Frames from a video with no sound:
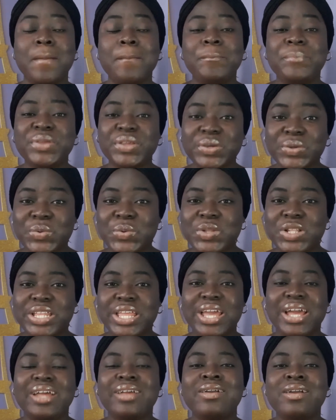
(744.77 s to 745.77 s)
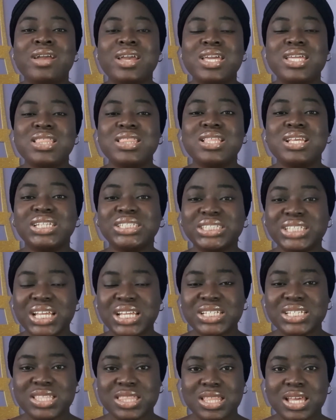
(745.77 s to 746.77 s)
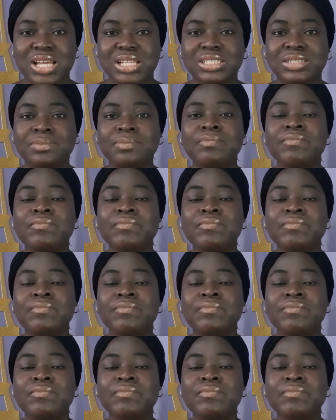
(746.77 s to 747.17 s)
peculiar in the sense that